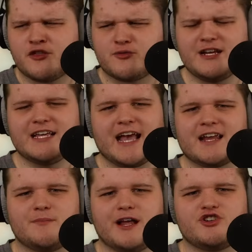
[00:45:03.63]
3D
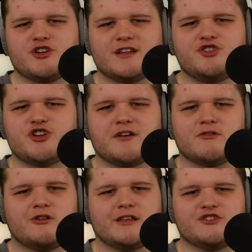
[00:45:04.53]
animation in
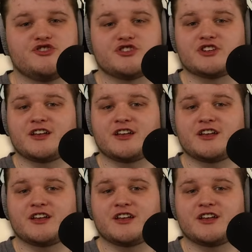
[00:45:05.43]
general is just